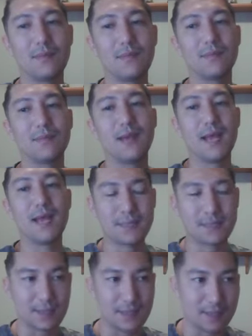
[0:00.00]

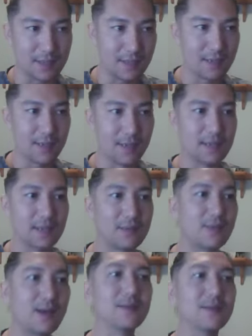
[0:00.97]
nicer
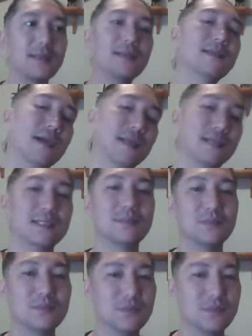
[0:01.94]
rather than kind of
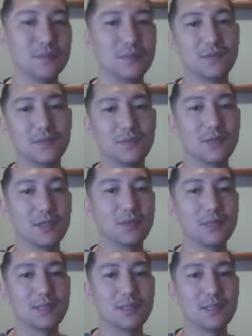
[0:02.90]
just moving
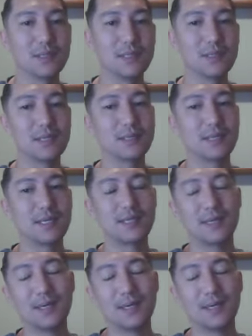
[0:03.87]
forward, because I know